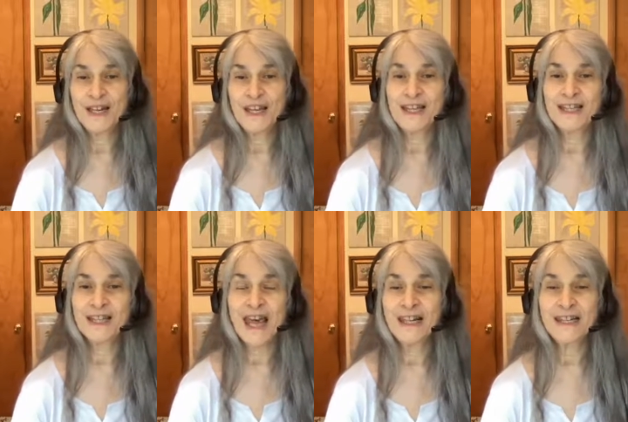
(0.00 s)
He's
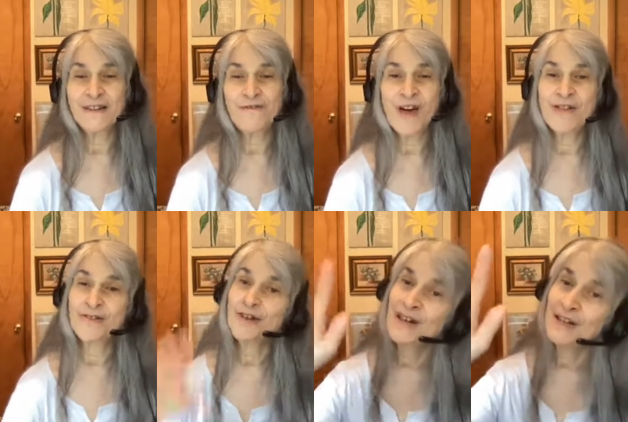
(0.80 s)
light as a
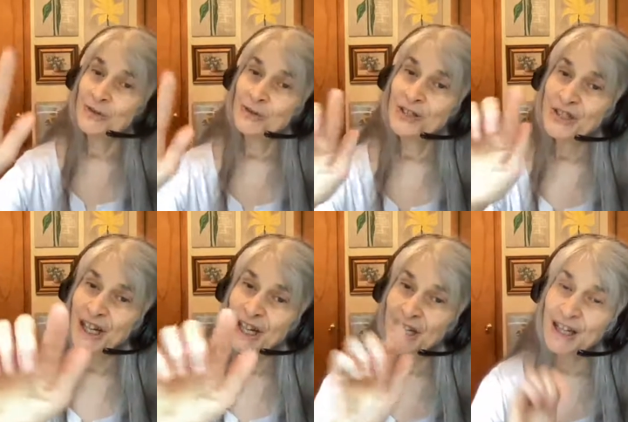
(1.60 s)
feather.
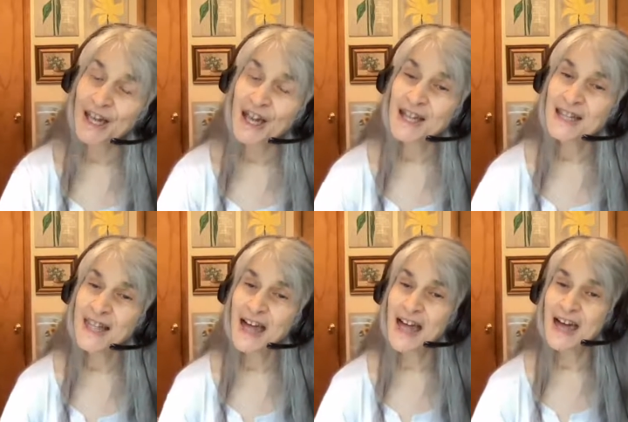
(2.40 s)
Interesting
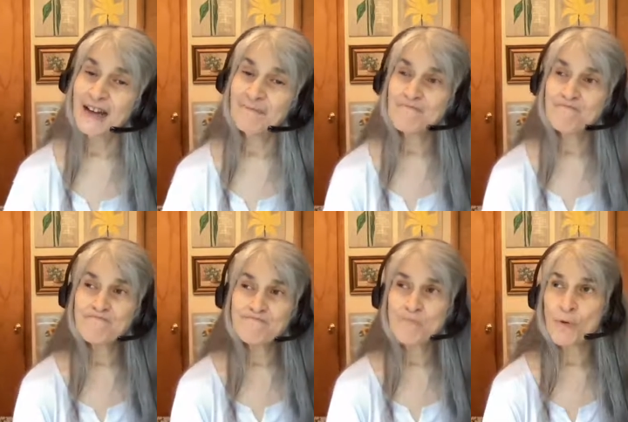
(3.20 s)
that
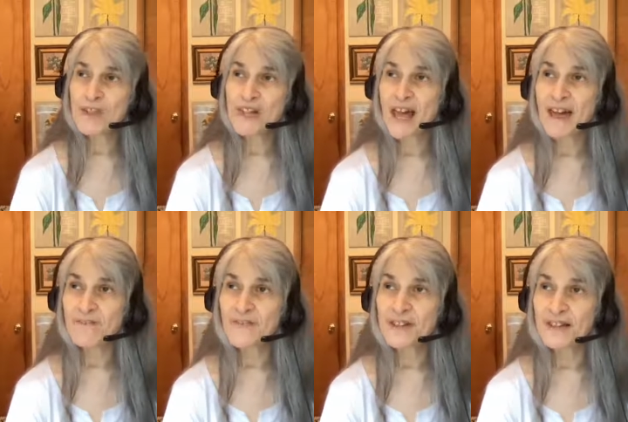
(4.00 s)
more than
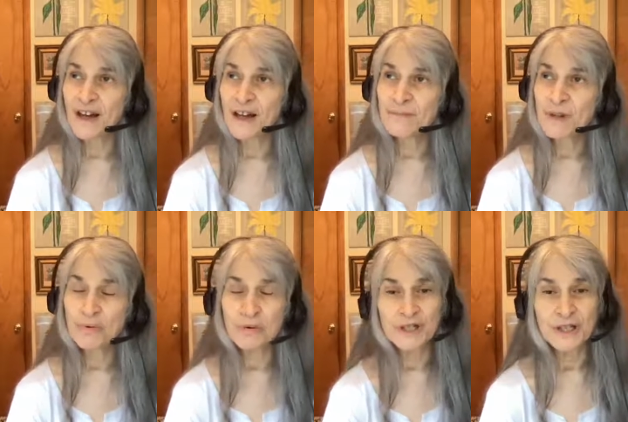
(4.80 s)
half the time the
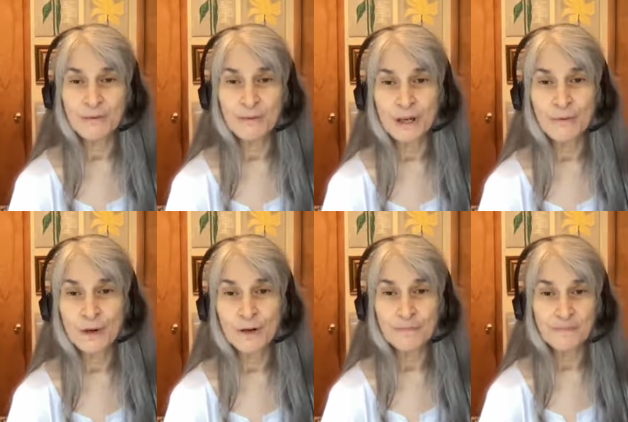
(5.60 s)
person we
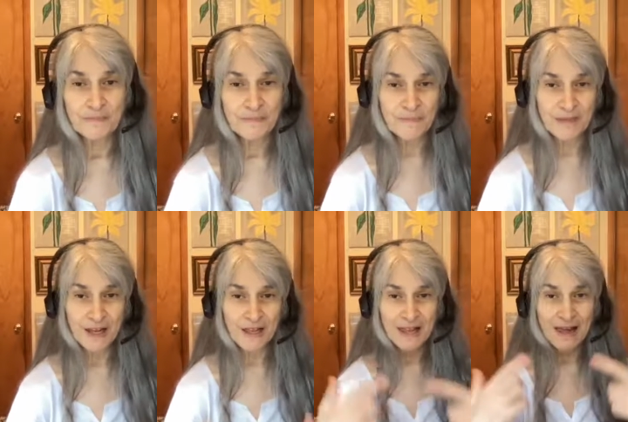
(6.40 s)
were
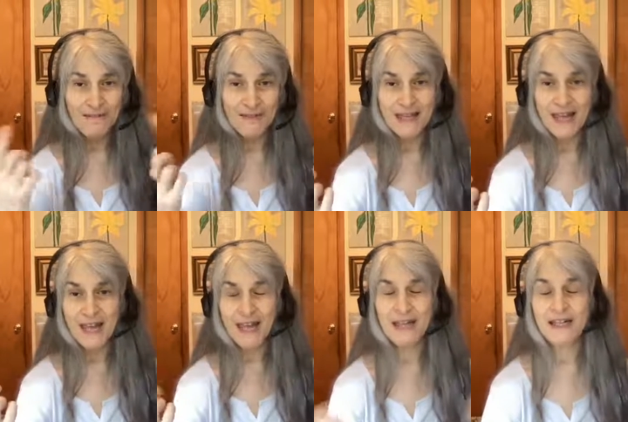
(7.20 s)

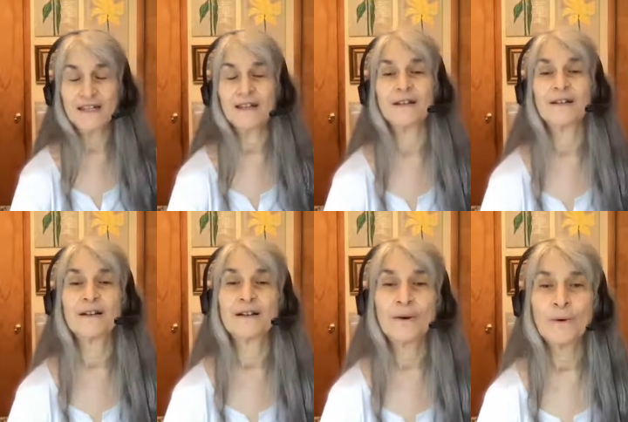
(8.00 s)
levitating
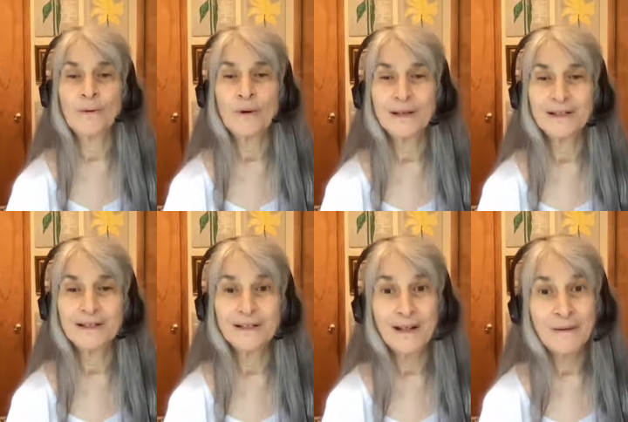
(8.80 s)

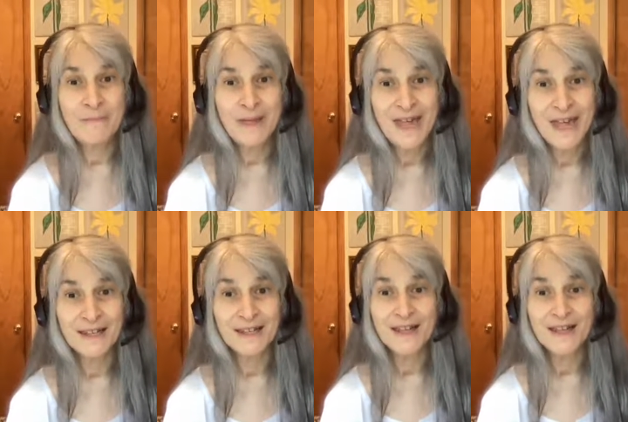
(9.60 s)
was a man.